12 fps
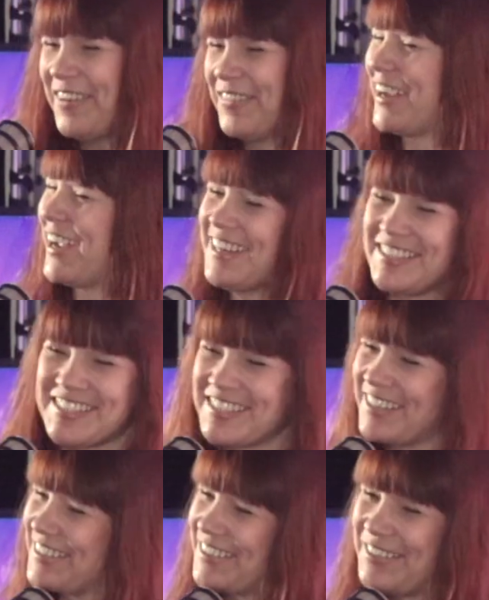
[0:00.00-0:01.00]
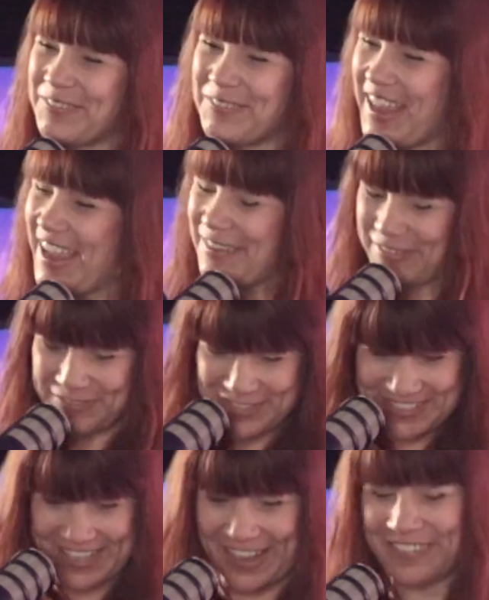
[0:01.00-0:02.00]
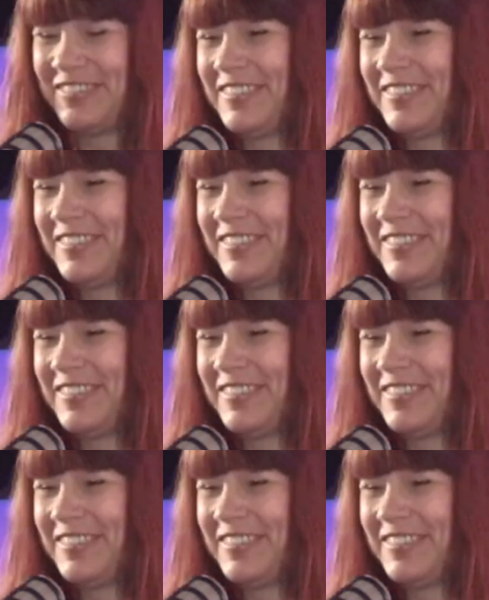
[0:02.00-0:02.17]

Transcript: We're going to start a whole wave of stuff.